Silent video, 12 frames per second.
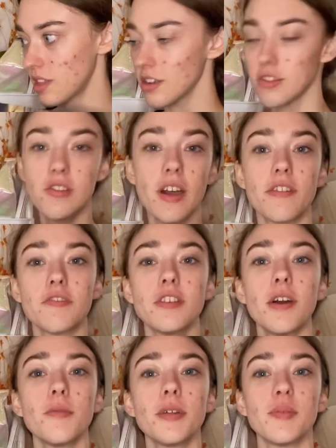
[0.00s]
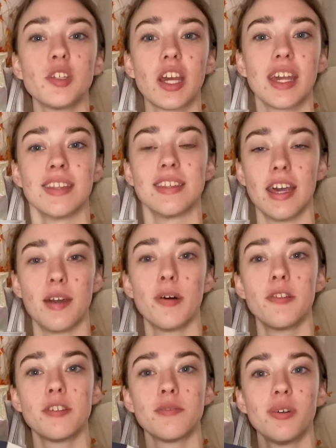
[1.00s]
So yeah, there's not really much I can say
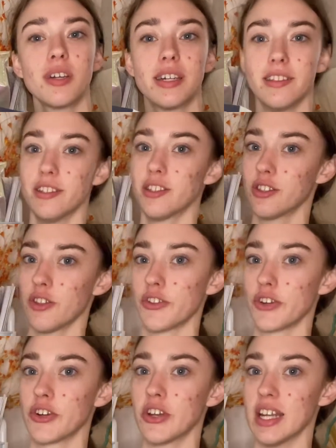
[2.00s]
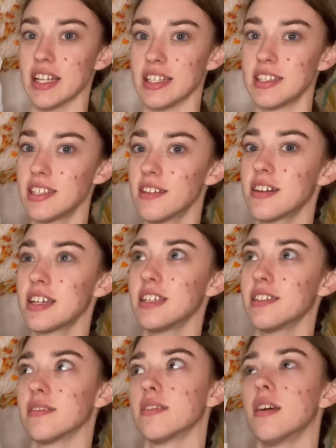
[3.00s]
about this book because it's the third in a
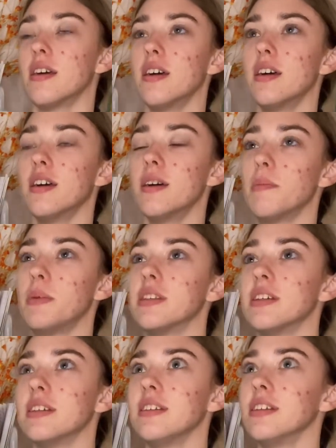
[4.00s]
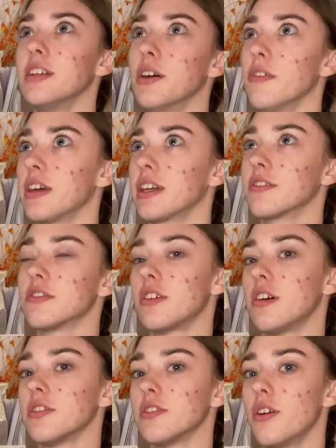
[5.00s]
series, but then, you know, like, there's
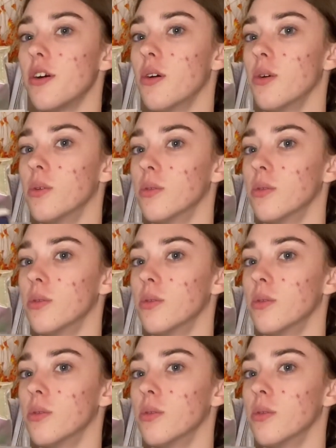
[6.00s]
also